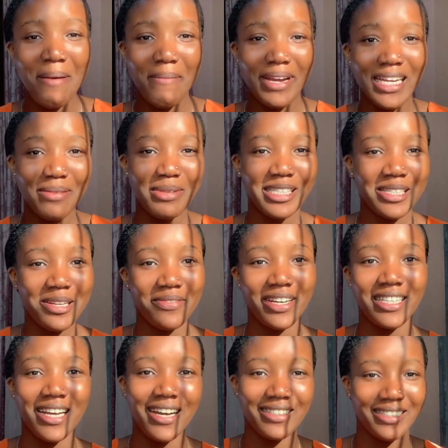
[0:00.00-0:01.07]
My name is
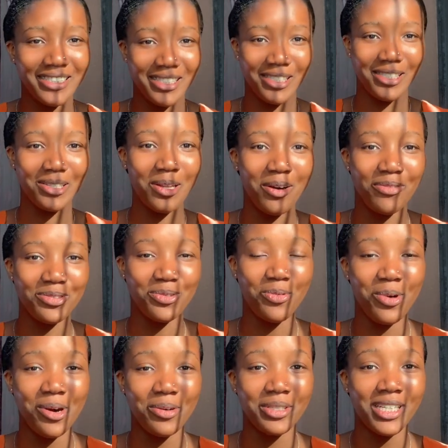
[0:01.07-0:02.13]
Loved and this is Love's
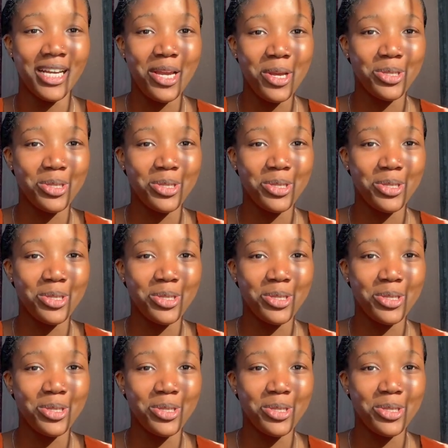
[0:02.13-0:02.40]
World.